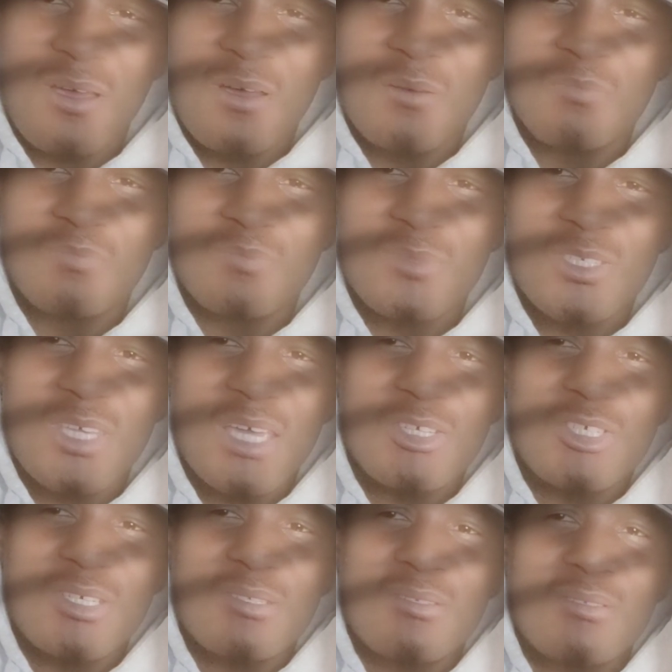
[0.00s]
um,
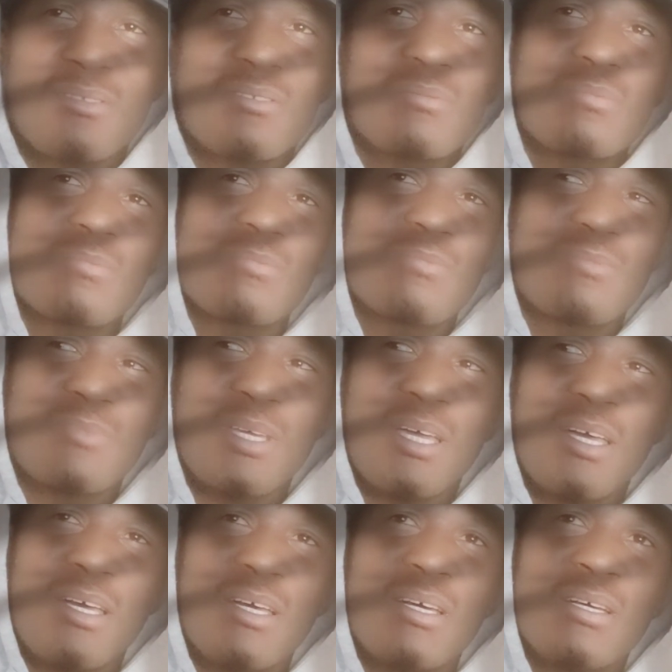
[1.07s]
sessions.
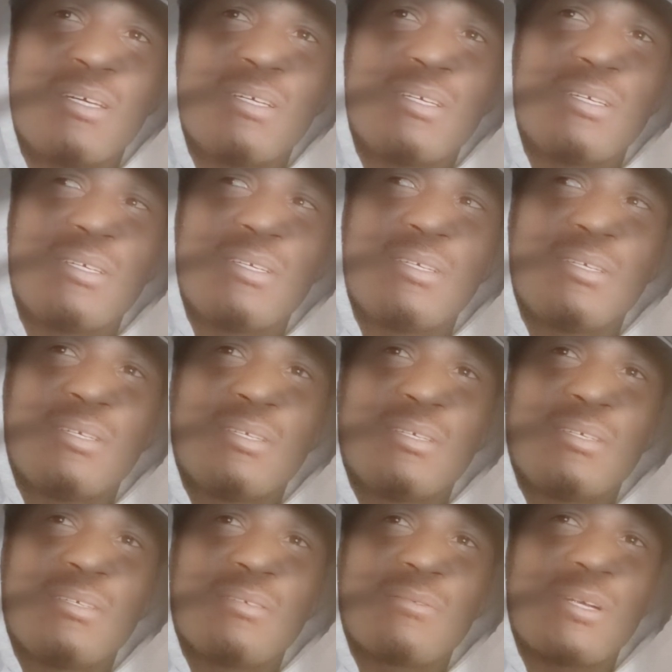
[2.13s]
Uh,
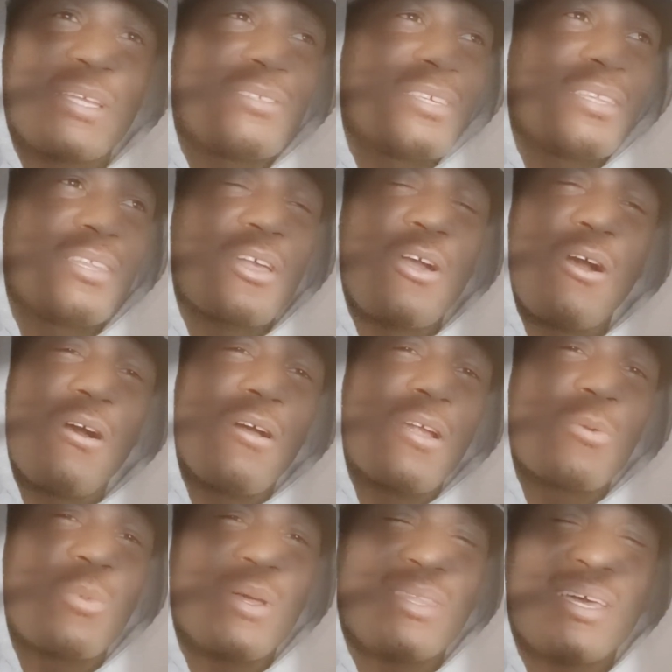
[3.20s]
where he's in the
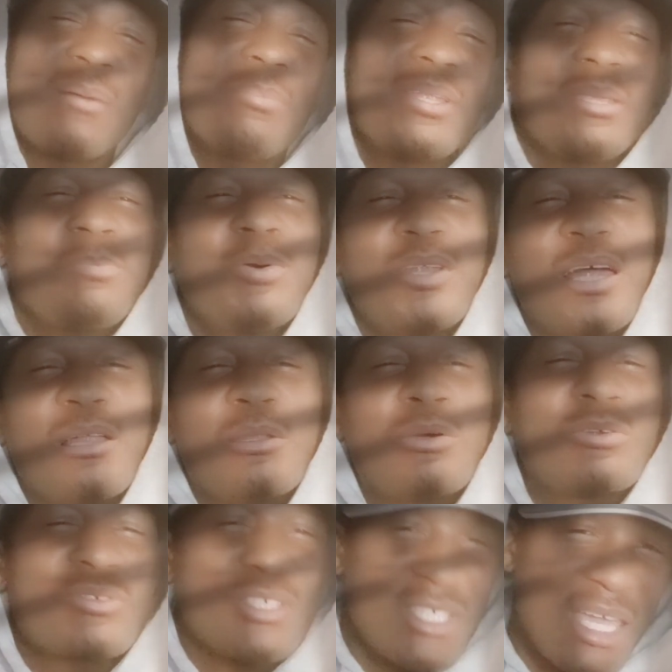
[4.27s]
car and whatnot. But he put out
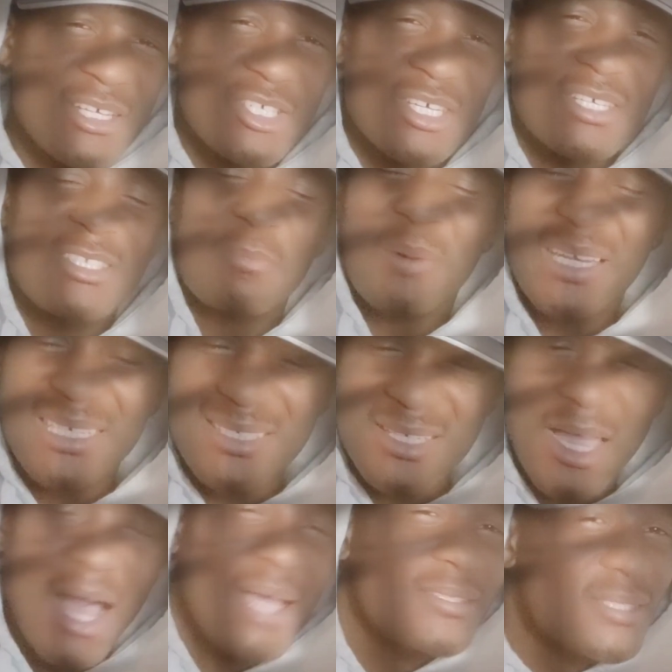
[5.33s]
little sessions, but he's
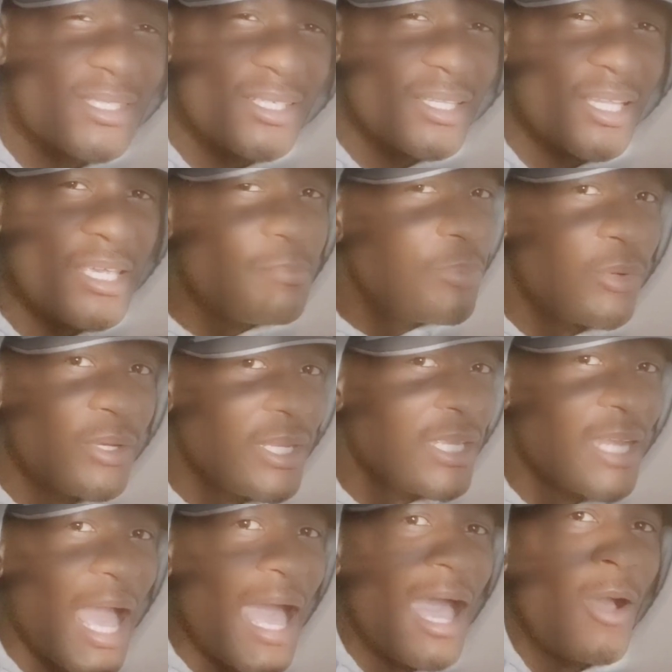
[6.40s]
constantly
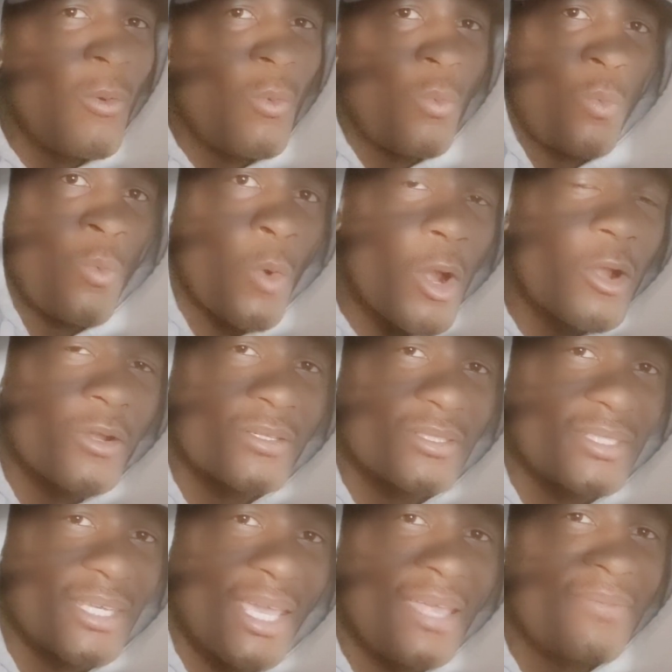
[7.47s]
putting out
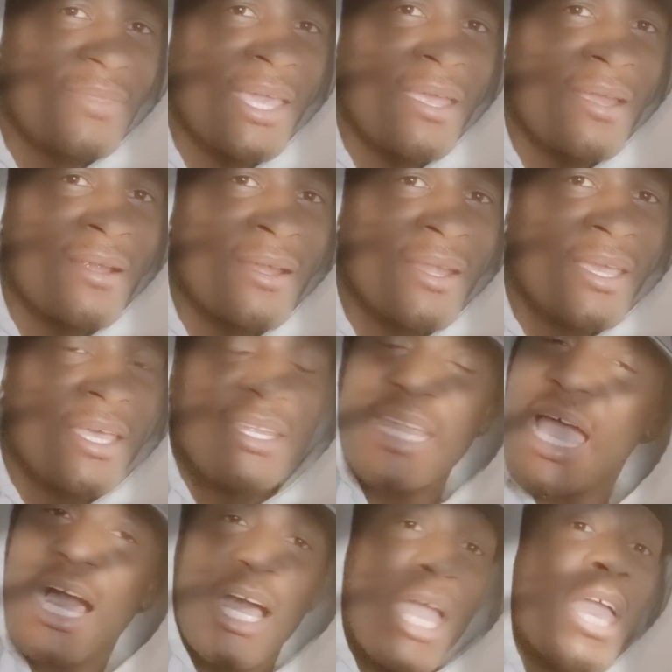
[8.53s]
work to get there.
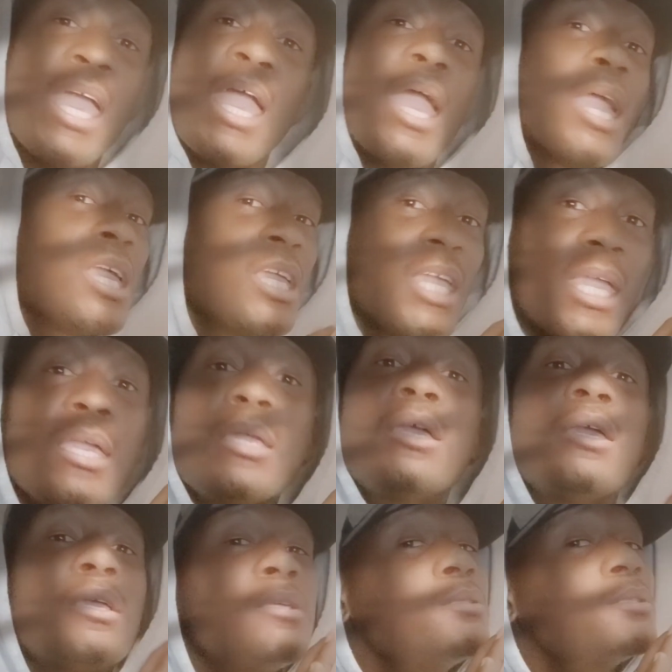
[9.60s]
Now,
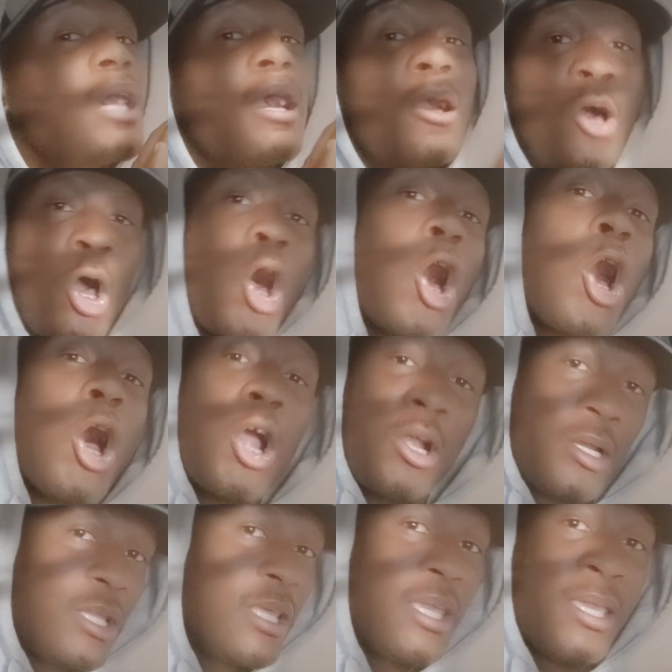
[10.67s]
he's not
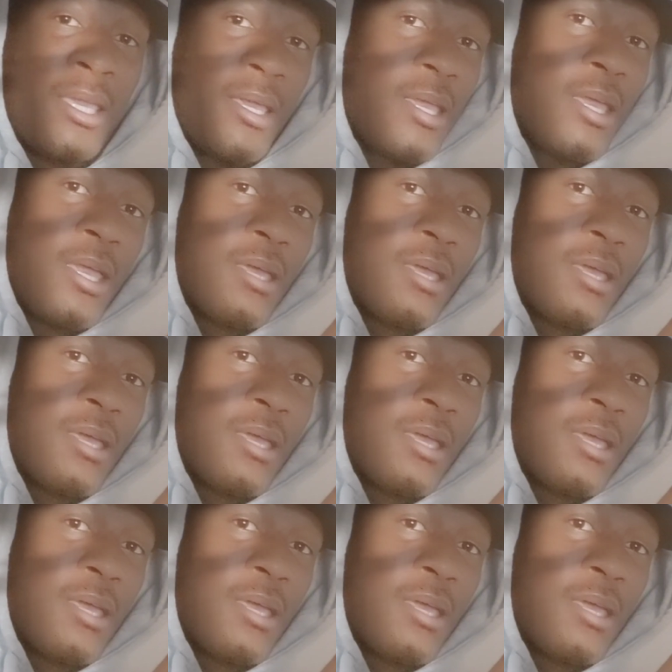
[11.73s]
hardly